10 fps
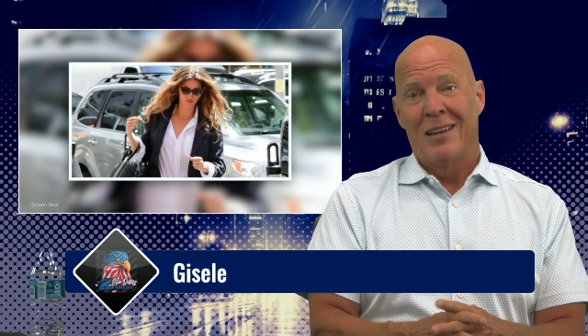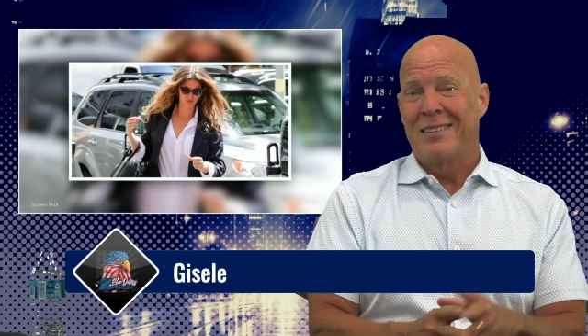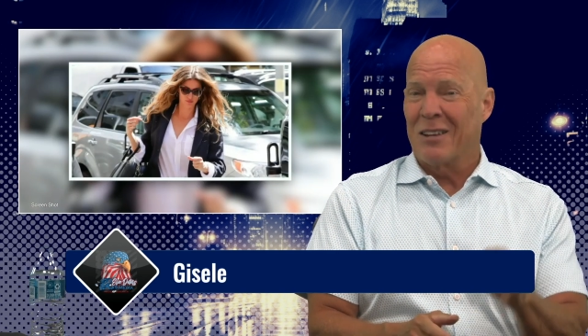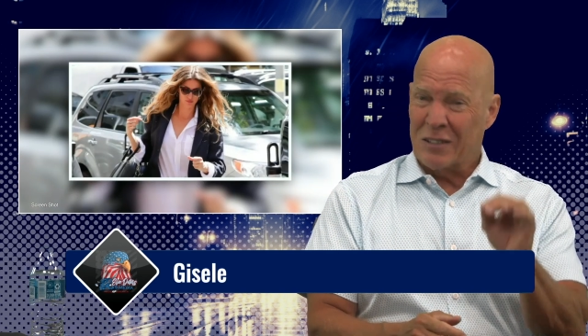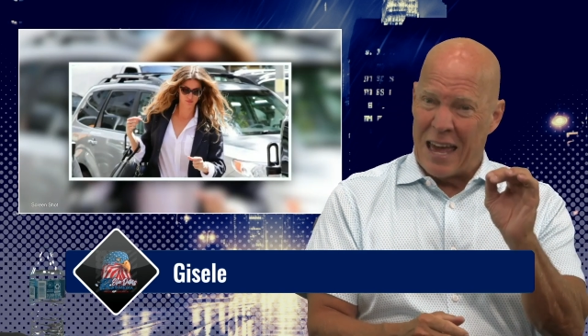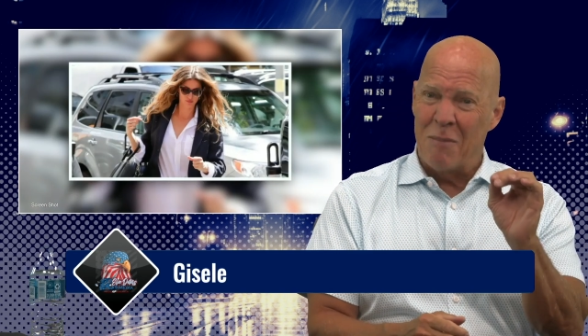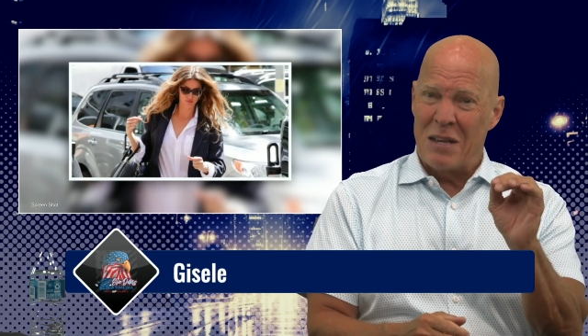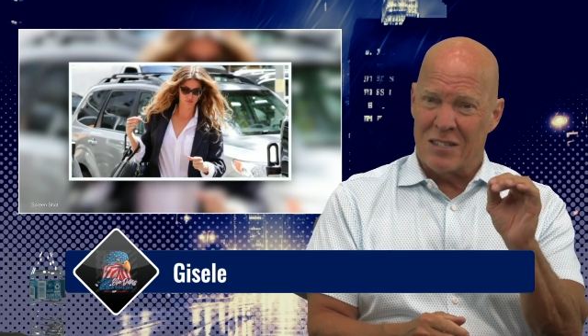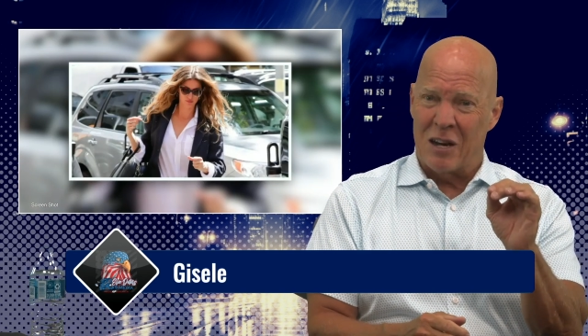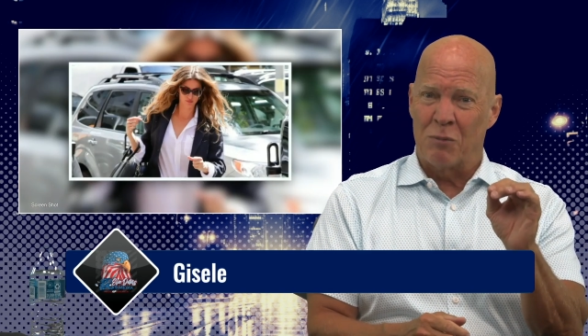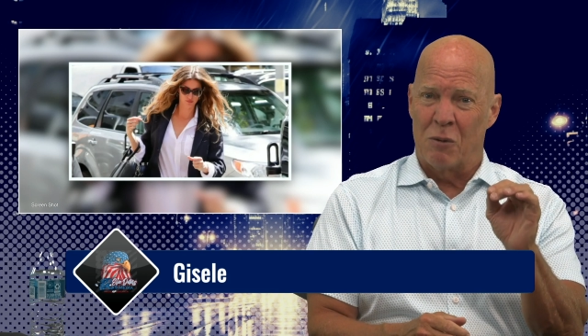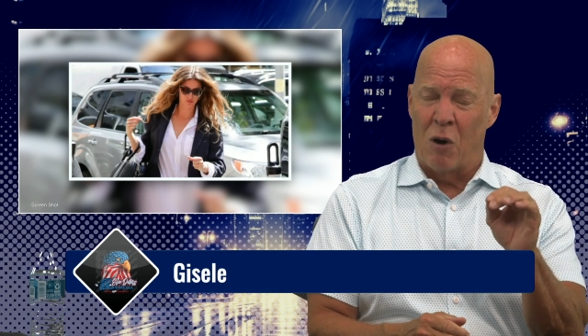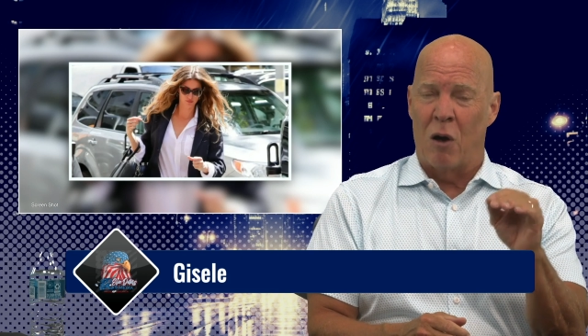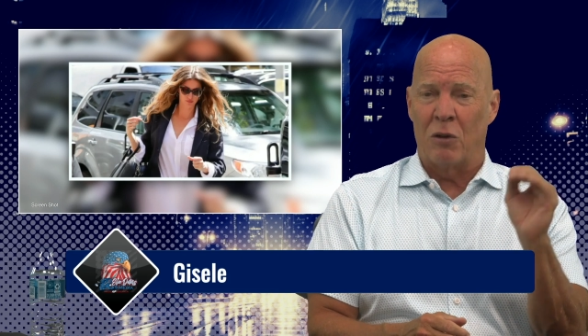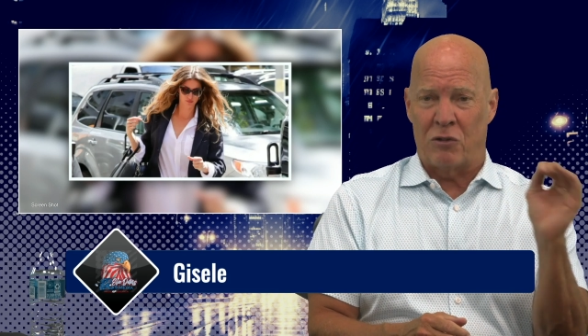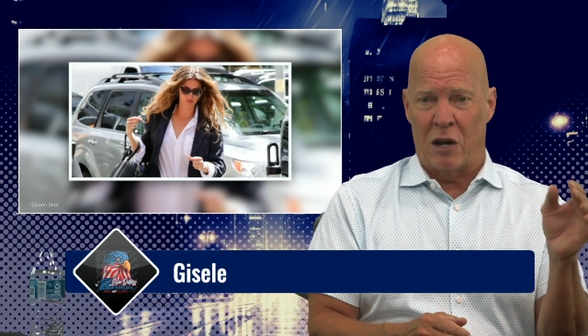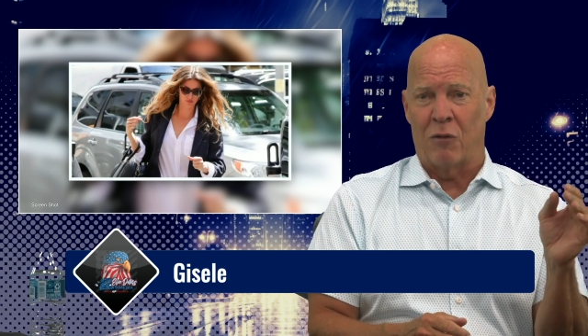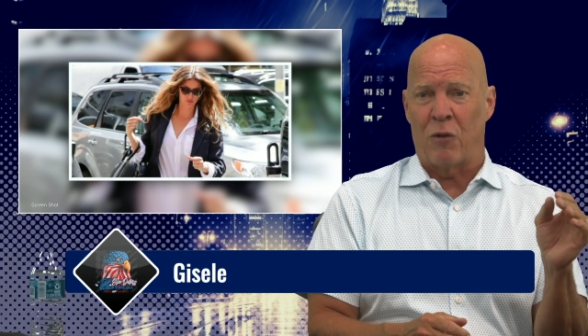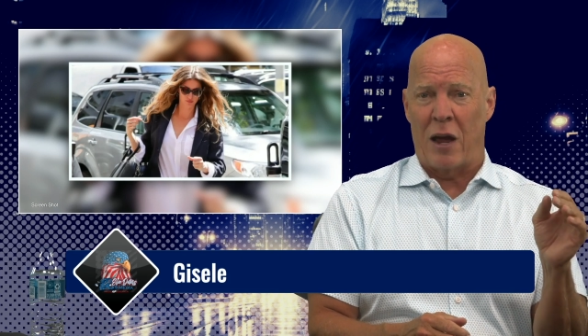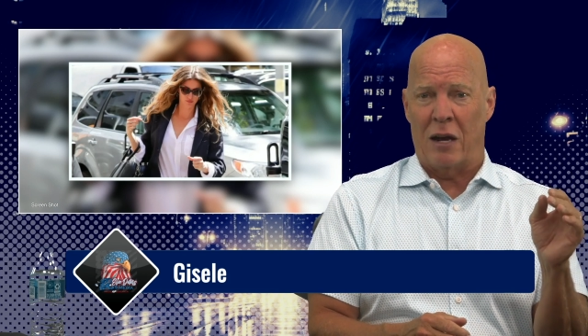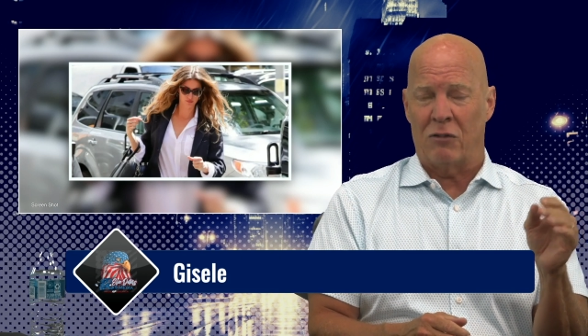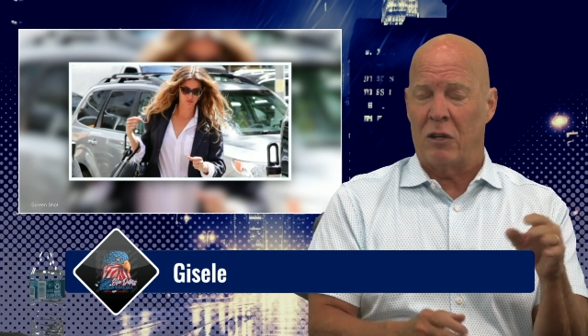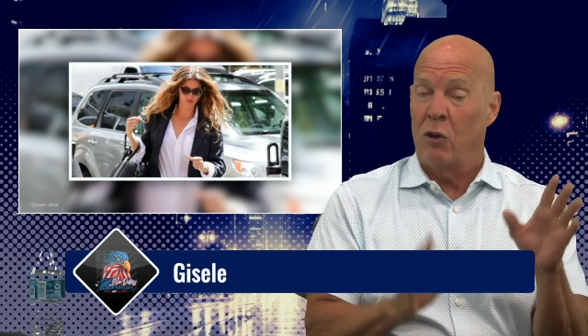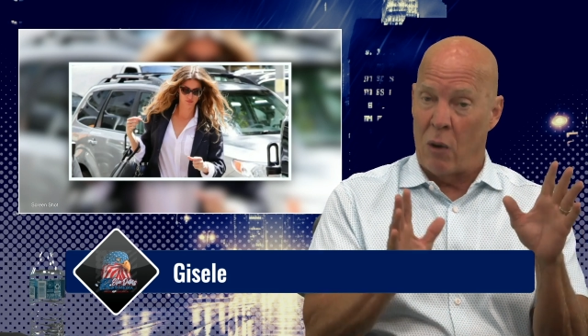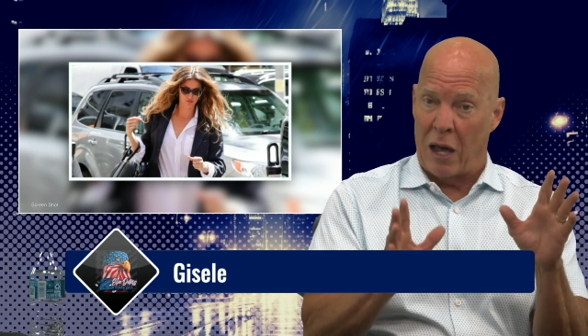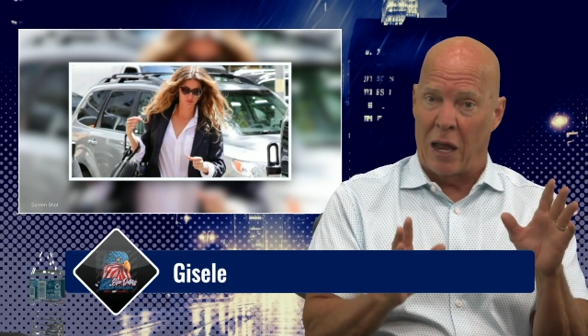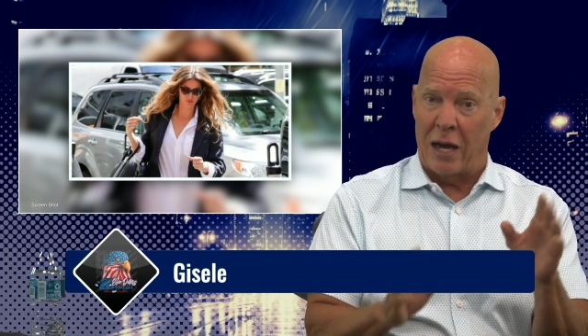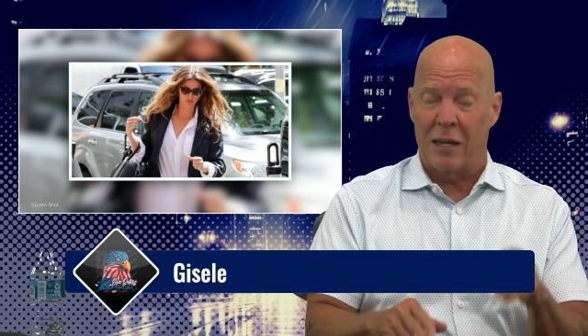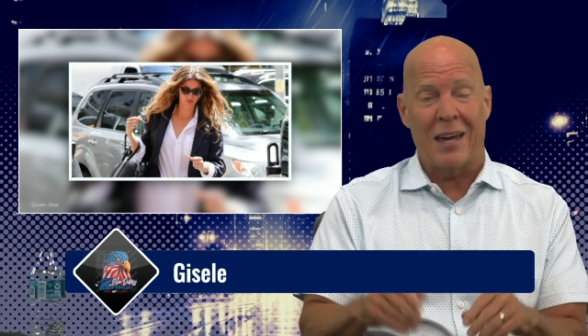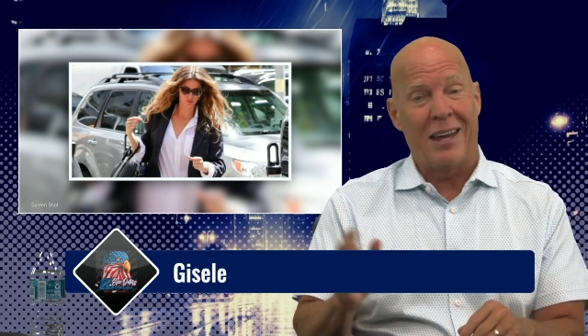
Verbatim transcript: There's got to be something wrong with Jennifer Aniston, who I like,